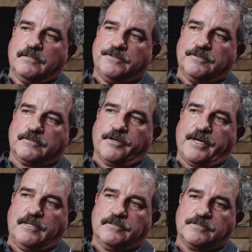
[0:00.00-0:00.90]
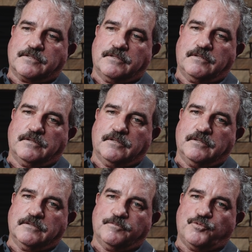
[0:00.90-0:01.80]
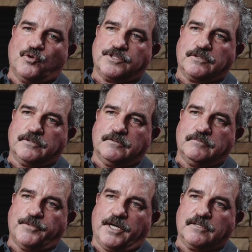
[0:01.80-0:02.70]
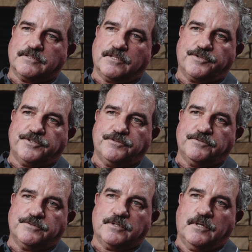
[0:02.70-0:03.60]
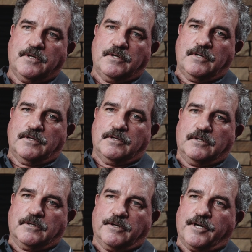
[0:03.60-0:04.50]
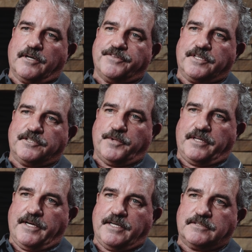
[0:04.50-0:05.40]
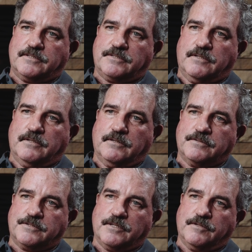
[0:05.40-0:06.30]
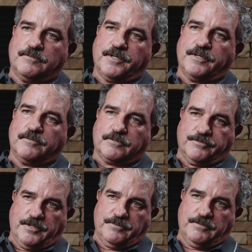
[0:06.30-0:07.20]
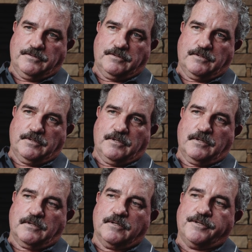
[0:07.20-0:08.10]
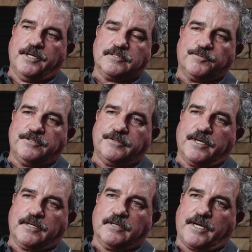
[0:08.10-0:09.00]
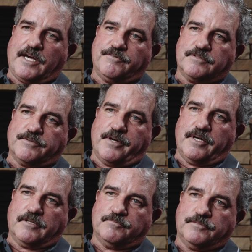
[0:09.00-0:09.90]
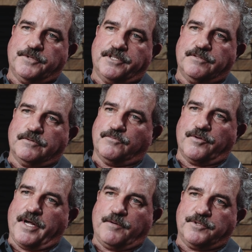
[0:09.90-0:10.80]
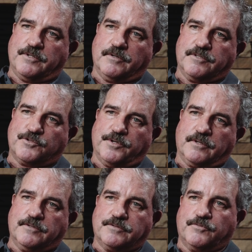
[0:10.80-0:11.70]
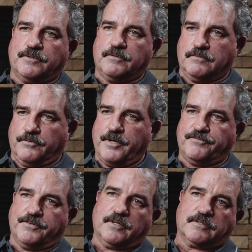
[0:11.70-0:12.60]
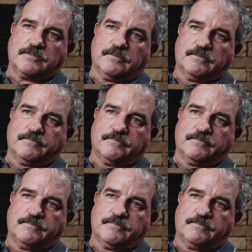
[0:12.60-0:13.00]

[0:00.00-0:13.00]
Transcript: Your crowns, the porcelain and metals that we use are not affected by the acids, so they don't corrode. It doesn't mean you can't get cavities around them, but it won't happen nearly as quickly as it will around fillings.